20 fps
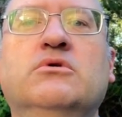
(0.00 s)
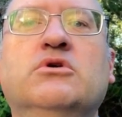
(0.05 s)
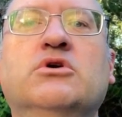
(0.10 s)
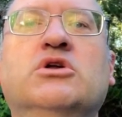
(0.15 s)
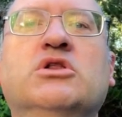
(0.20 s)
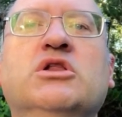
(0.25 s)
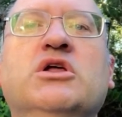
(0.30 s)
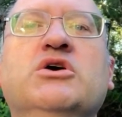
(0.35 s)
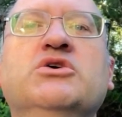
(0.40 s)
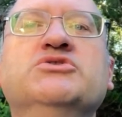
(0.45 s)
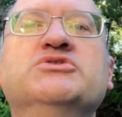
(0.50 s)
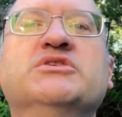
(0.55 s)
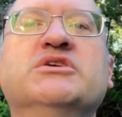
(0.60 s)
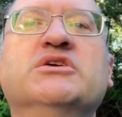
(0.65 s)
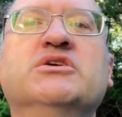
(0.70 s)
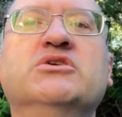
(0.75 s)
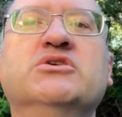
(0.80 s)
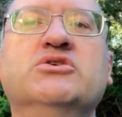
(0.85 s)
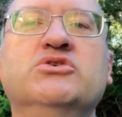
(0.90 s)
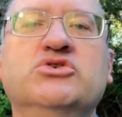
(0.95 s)

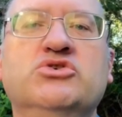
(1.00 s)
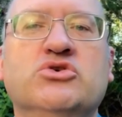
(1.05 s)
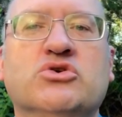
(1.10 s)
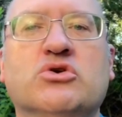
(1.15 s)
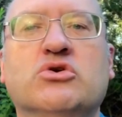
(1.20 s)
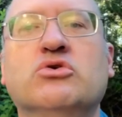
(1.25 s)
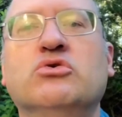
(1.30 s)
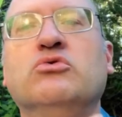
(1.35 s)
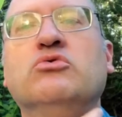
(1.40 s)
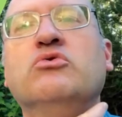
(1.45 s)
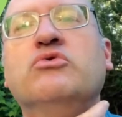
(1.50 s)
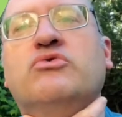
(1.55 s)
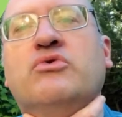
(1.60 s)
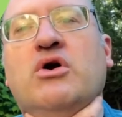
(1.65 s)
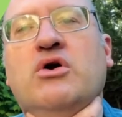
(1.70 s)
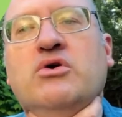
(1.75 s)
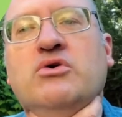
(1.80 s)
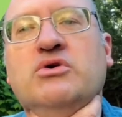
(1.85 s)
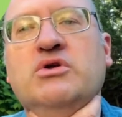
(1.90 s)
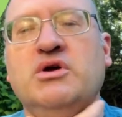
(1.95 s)
closing your
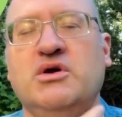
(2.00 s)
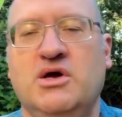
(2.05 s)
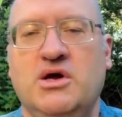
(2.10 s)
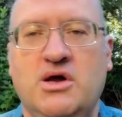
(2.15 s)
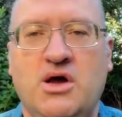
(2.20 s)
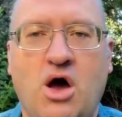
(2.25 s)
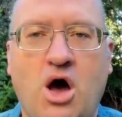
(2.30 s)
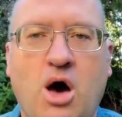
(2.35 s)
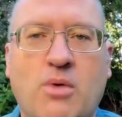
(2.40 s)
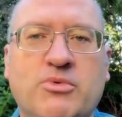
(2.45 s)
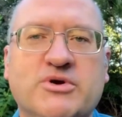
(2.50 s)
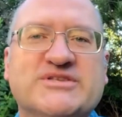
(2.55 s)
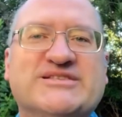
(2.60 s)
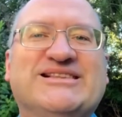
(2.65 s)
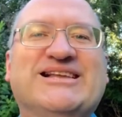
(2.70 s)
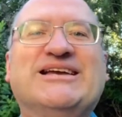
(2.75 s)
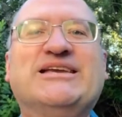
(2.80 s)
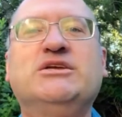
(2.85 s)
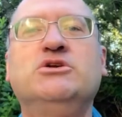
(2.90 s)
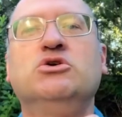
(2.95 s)
throat almost
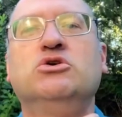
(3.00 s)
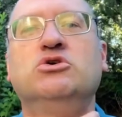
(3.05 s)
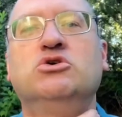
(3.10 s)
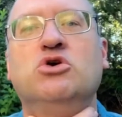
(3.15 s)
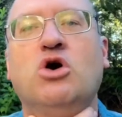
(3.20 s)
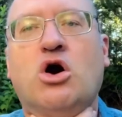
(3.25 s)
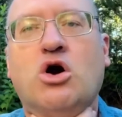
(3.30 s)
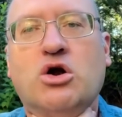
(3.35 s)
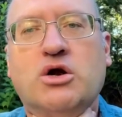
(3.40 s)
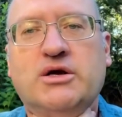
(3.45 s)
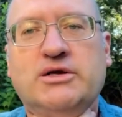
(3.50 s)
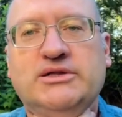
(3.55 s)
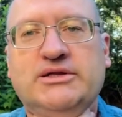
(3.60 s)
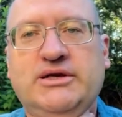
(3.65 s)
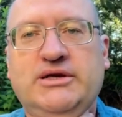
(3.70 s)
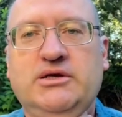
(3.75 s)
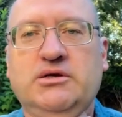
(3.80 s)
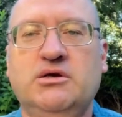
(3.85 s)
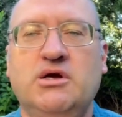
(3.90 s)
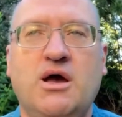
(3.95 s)
like you're
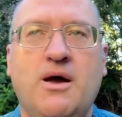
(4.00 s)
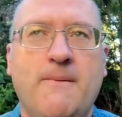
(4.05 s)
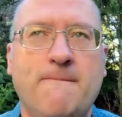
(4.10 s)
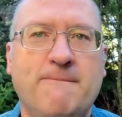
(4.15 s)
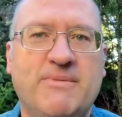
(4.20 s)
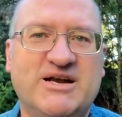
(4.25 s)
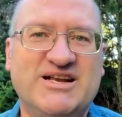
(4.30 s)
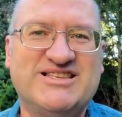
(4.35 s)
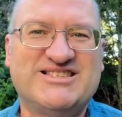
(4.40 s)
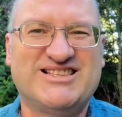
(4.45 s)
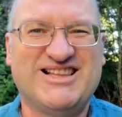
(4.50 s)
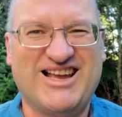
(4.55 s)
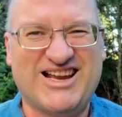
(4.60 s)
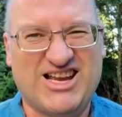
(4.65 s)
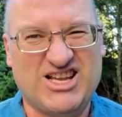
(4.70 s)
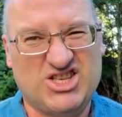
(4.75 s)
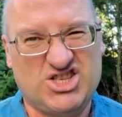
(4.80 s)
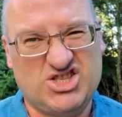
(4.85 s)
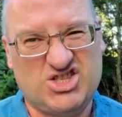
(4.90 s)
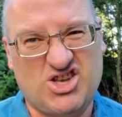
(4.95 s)
gargling, but it's like
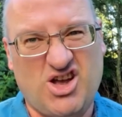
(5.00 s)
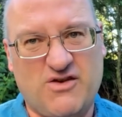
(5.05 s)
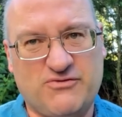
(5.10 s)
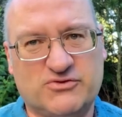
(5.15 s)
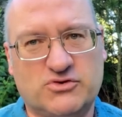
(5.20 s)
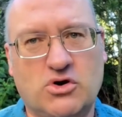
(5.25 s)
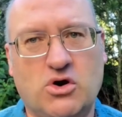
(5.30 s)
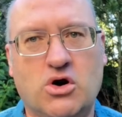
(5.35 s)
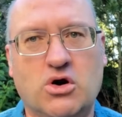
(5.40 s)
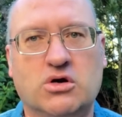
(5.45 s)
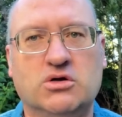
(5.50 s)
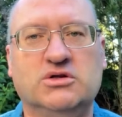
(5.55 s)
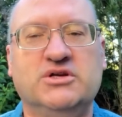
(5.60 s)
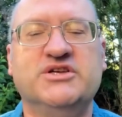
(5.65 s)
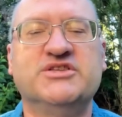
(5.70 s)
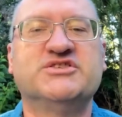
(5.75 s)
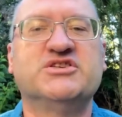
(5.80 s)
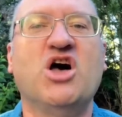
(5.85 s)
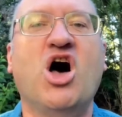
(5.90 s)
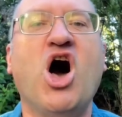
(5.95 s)
a soft gargle.
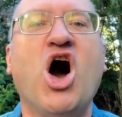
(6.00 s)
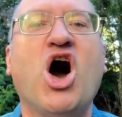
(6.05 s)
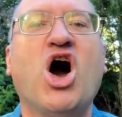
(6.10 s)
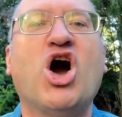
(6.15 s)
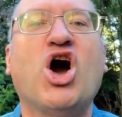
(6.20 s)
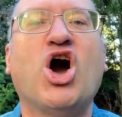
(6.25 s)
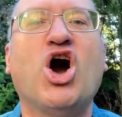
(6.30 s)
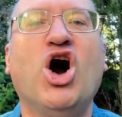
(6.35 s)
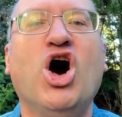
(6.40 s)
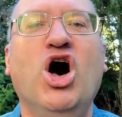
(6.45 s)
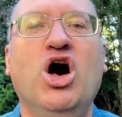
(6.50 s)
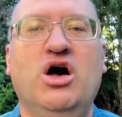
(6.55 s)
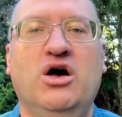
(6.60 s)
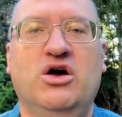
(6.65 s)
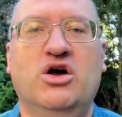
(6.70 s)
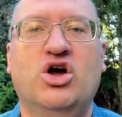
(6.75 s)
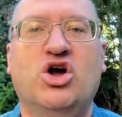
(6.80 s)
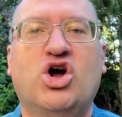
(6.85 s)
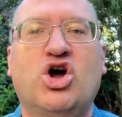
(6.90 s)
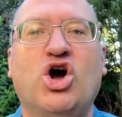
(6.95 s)
It's a ch,
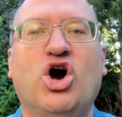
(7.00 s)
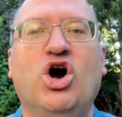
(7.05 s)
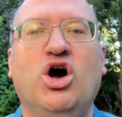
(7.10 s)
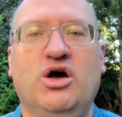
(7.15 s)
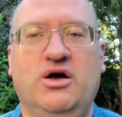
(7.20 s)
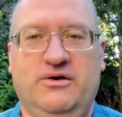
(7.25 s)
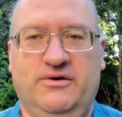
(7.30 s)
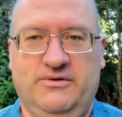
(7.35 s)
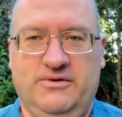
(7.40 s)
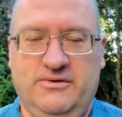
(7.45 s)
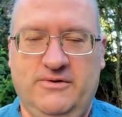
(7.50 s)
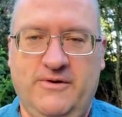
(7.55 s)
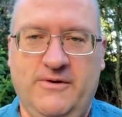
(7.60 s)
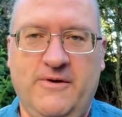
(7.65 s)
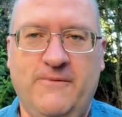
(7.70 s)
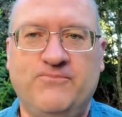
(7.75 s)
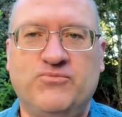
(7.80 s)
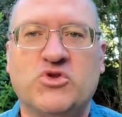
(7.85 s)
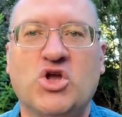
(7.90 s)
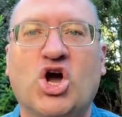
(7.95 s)

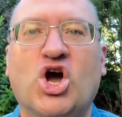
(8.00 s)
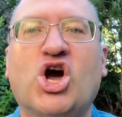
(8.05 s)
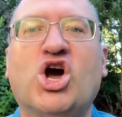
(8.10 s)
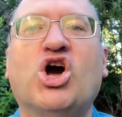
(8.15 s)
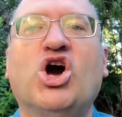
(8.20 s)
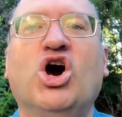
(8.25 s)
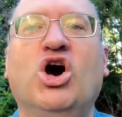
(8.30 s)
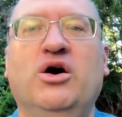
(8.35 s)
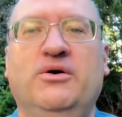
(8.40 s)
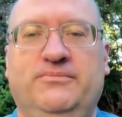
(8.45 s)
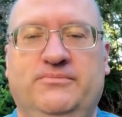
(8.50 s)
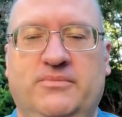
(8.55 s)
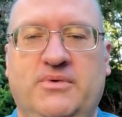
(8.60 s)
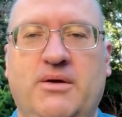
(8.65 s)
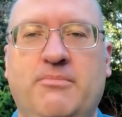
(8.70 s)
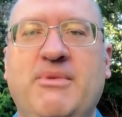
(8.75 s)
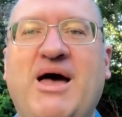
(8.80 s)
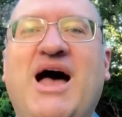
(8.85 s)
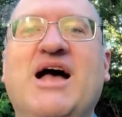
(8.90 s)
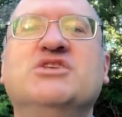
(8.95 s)
ch, ch.
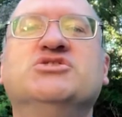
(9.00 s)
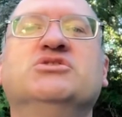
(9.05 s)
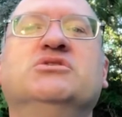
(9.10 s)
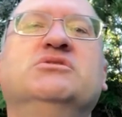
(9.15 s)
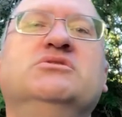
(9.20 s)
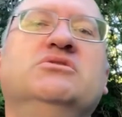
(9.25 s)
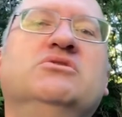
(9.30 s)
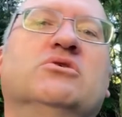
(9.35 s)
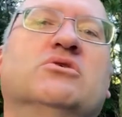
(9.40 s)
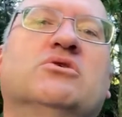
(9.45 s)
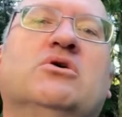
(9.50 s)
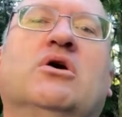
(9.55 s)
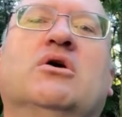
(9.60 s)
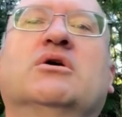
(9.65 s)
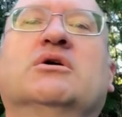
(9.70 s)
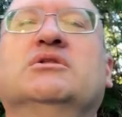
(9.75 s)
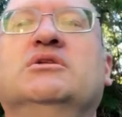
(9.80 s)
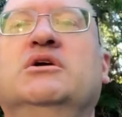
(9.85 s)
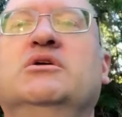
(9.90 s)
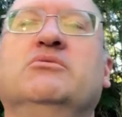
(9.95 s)
Imagine you're
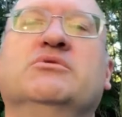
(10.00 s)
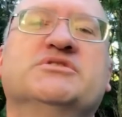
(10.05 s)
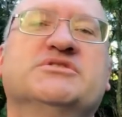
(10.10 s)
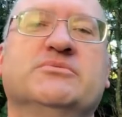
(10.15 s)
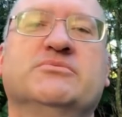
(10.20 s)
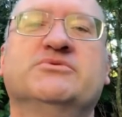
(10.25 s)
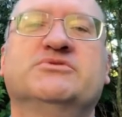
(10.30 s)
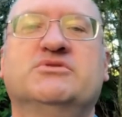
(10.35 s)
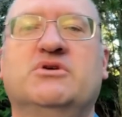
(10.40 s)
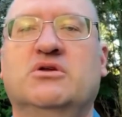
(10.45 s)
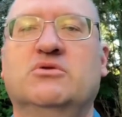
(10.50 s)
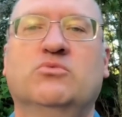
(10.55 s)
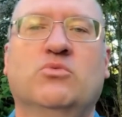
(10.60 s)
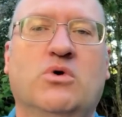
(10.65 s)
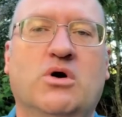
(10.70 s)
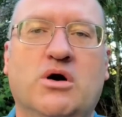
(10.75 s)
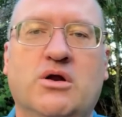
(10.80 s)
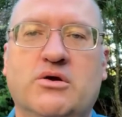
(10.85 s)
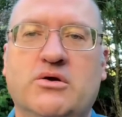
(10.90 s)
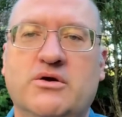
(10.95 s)
gargling with some salt
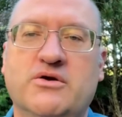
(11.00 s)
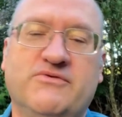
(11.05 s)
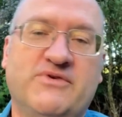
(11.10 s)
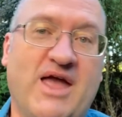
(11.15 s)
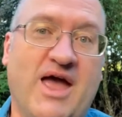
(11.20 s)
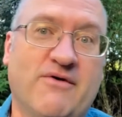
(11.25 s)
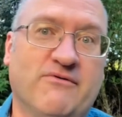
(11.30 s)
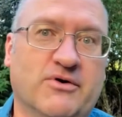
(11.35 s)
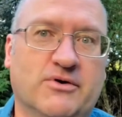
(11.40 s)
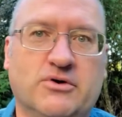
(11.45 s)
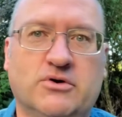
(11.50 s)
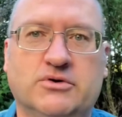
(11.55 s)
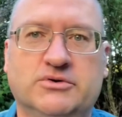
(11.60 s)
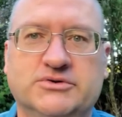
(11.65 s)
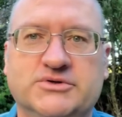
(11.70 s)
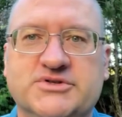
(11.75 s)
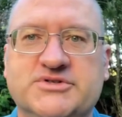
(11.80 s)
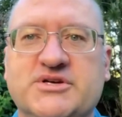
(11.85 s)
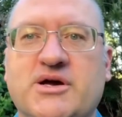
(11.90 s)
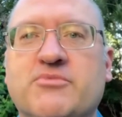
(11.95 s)
water if you have a cold
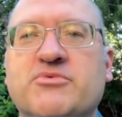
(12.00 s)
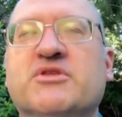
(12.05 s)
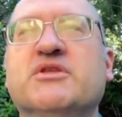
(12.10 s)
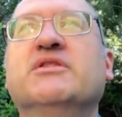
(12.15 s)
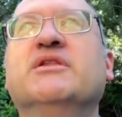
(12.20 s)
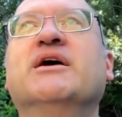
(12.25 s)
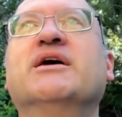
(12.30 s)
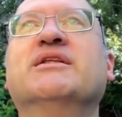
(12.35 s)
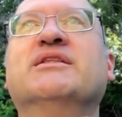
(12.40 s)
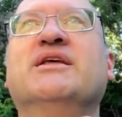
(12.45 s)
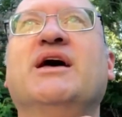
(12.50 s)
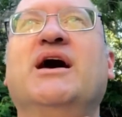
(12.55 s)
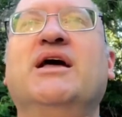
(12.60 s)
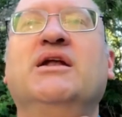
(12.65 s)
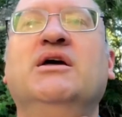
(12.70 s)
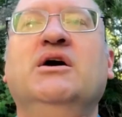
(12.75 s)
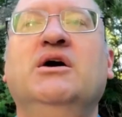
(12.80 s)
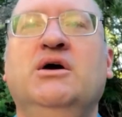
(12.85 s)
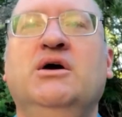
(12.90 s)
or something like that.